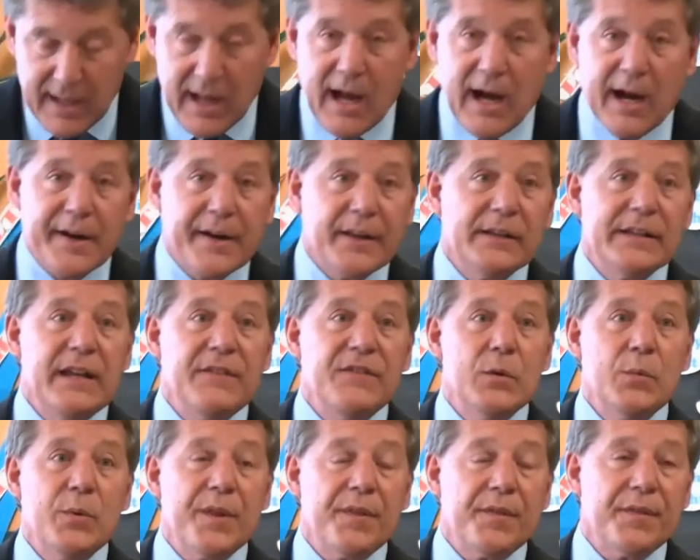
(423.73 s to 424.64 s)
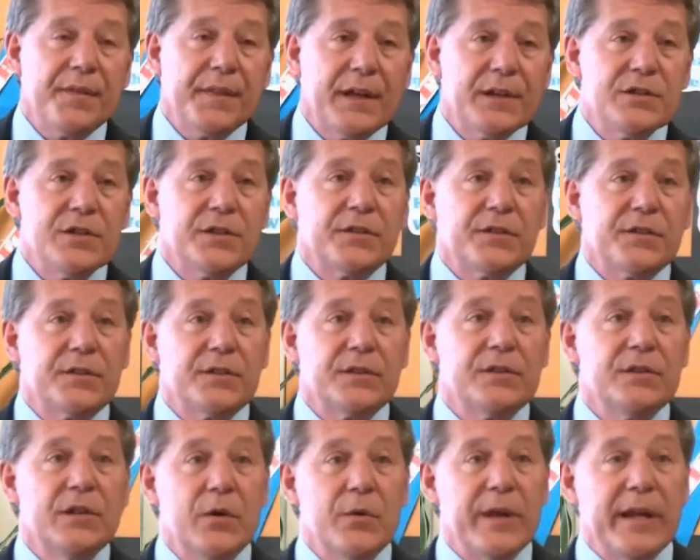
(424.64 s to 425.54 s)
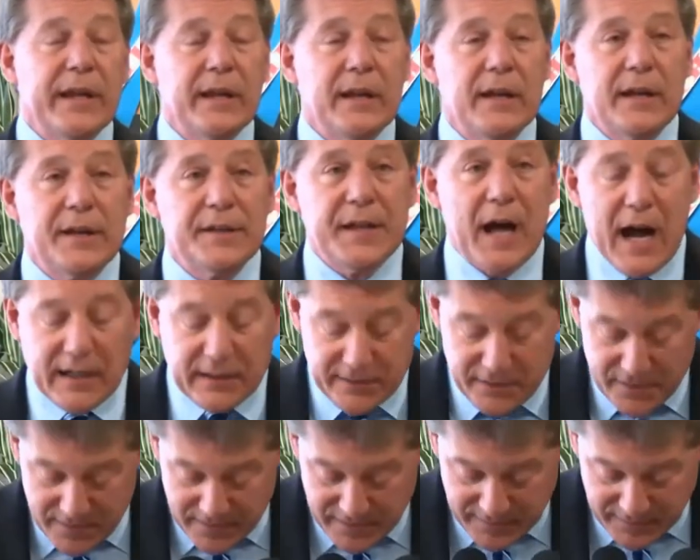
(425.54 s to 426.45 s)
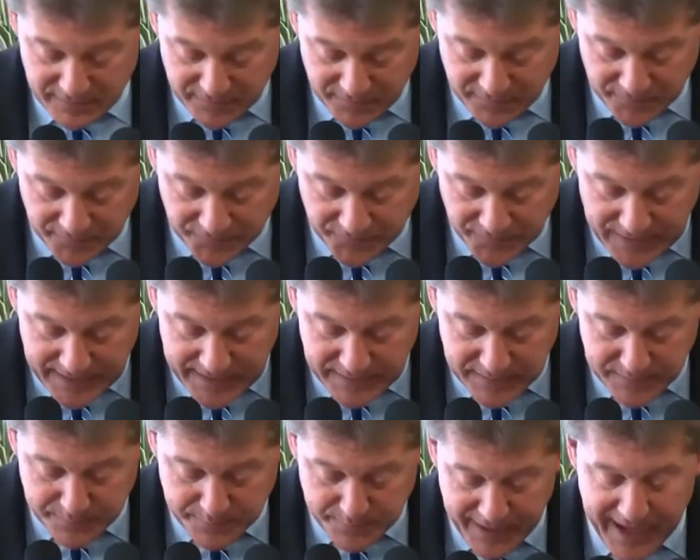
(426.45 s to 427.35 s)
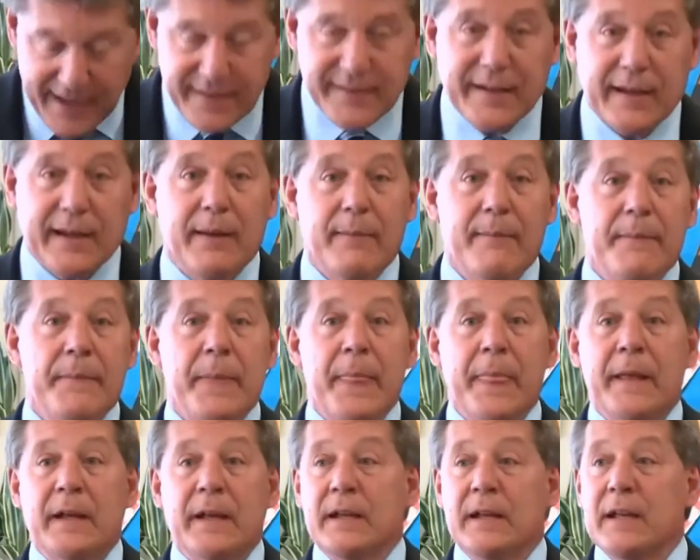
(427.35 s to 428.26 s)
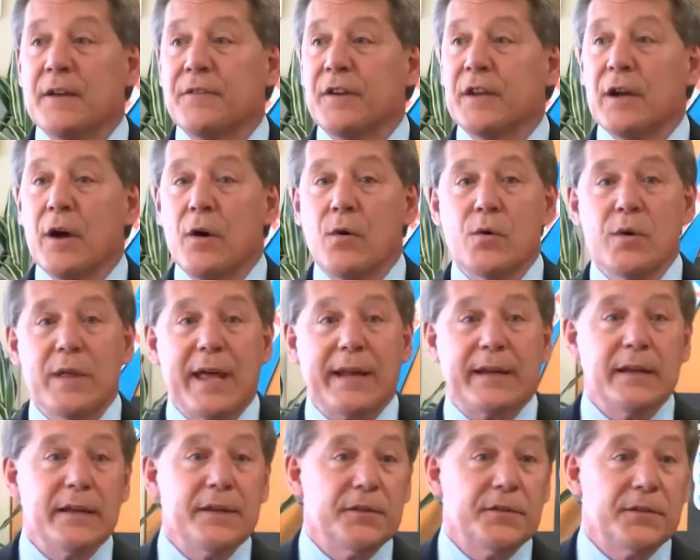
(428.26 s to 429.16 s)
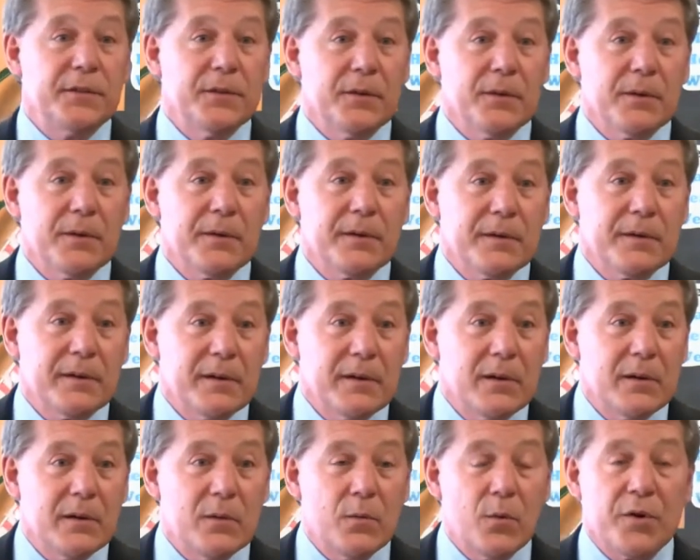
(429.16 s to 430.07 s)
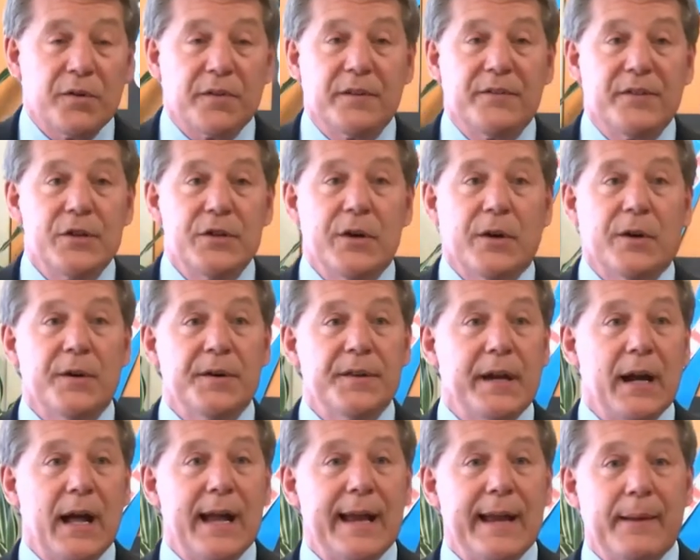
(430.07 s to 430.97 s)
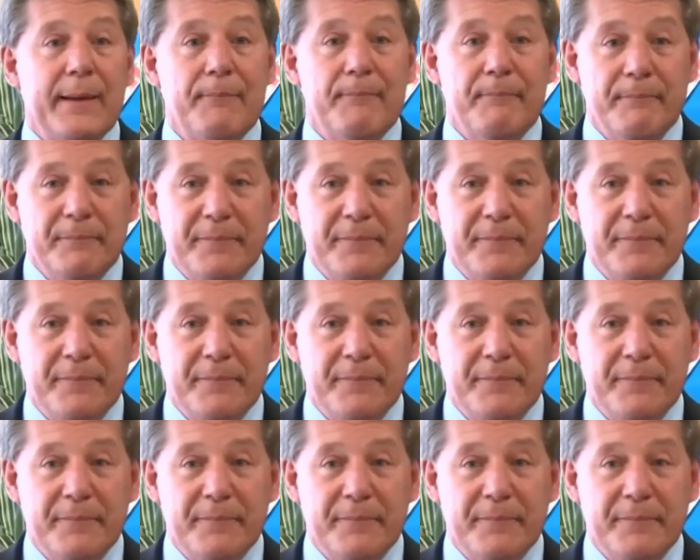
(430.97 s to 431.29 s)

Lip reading: I'm going to leave you with just noting Dr. Fred Banting. If you know who that is, you're worse of a nerd than I am.